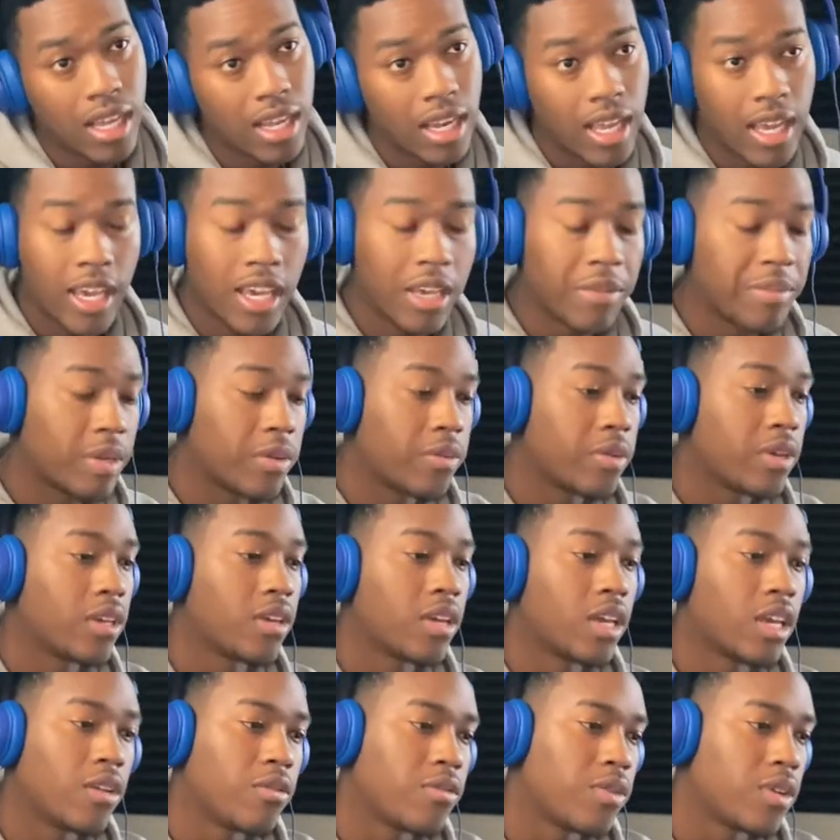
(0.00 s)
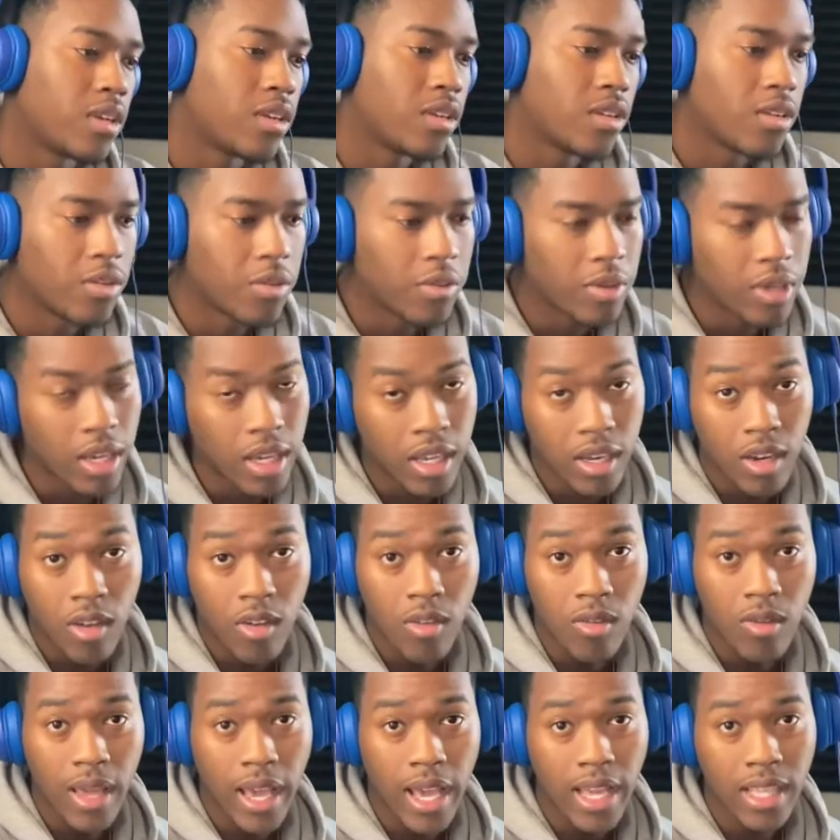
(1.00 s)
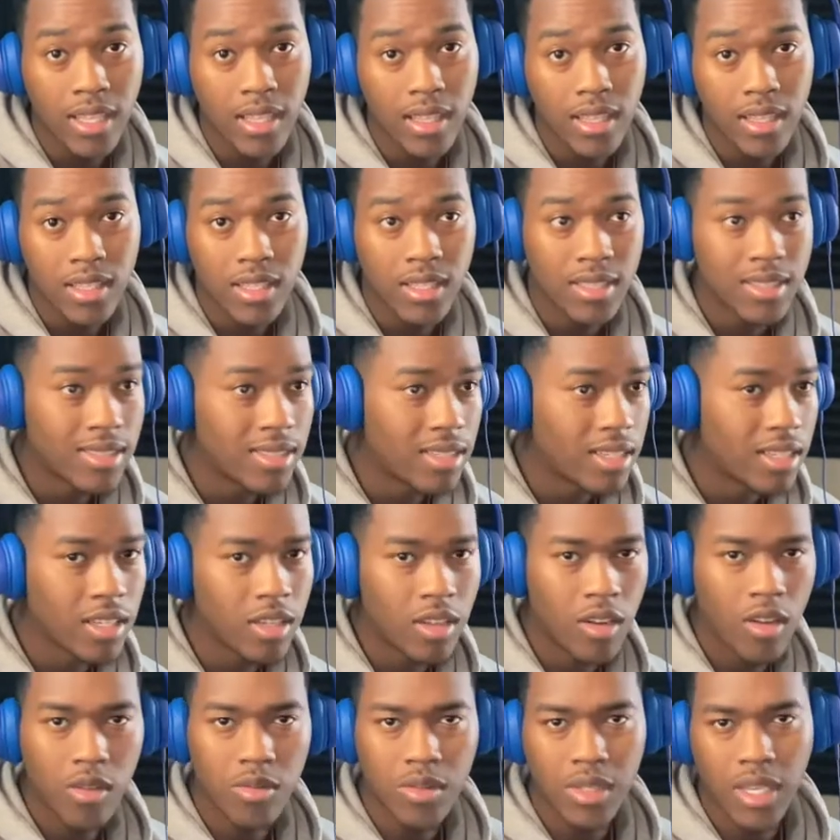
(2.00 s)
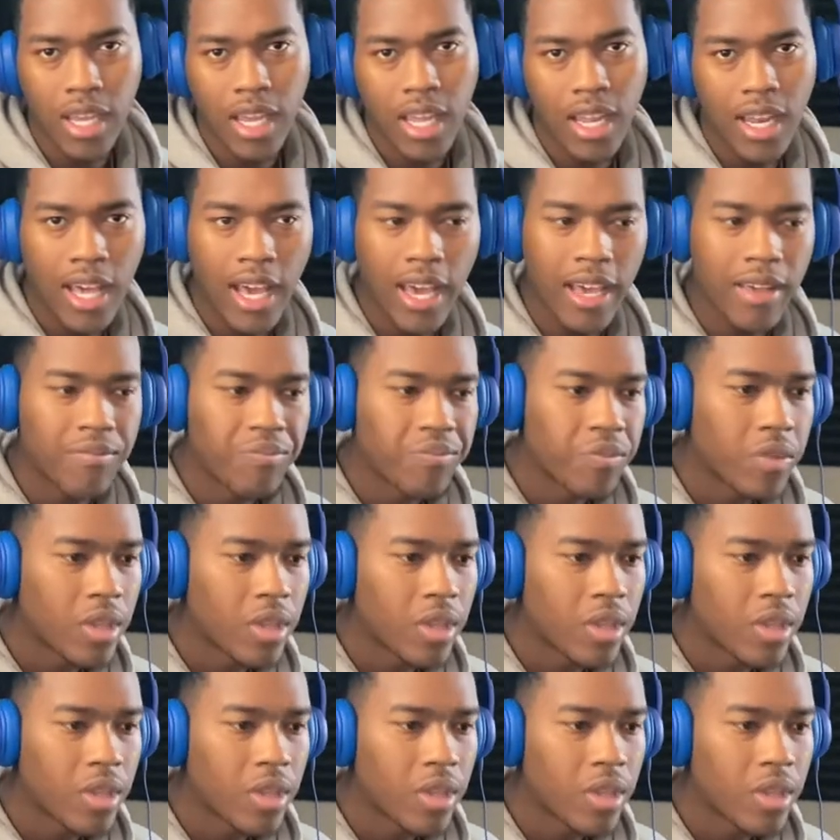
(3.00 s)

Like, hey, man, we ain't finna, we ain't on that. Just, you know what I'm saying? Like,